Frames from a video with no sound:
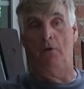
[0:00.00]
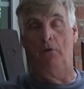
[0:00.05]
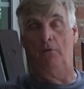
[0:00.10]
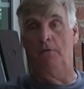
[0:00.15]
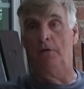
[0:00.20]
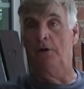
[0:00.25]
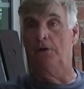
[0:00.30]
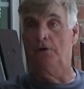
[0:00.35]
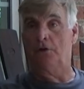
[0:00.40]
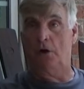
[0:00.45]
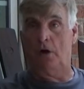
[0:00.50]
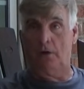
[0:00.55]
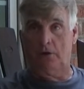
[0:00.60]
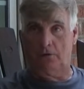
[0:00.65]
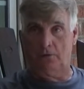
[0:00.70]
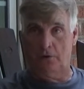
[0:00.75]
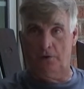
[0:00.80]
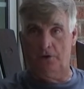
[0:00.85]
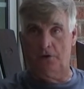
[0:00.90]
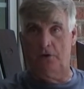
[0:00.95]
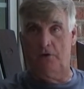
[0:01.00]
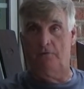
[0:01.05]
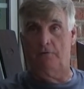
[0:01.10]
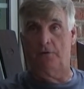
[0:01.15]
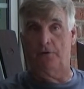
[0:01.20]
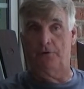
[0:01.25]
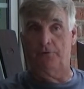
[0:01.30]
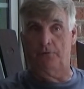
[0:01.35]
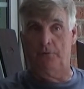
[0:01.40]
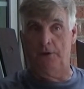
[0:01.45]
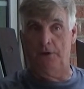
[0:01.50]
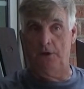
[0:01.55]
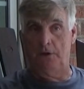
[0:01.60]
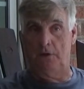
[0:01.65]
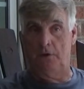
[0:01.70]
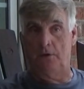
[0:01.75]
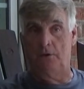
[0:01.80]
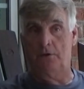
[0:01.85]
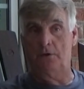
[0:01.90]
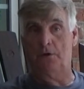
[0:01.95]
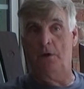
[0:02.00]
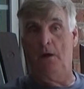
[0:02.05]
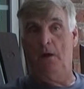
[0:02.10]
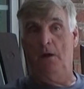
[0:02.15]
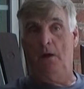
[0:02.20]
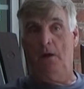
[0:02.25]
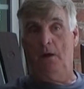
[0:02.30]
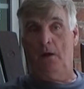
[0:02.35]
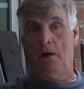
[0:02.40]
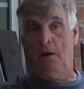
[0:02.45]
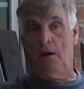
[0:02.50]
uh, I went over to Shaw Christian for three years.